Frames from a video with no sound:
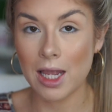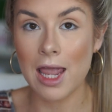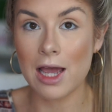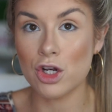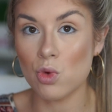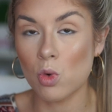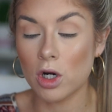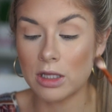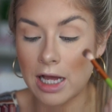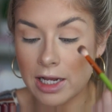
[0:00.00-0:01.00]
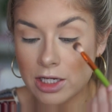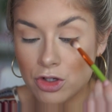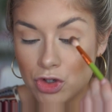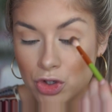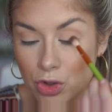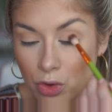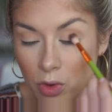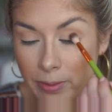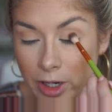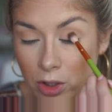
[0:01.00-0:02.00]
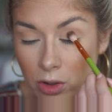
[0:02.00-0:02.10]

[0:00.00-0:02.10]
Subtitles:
and work that into my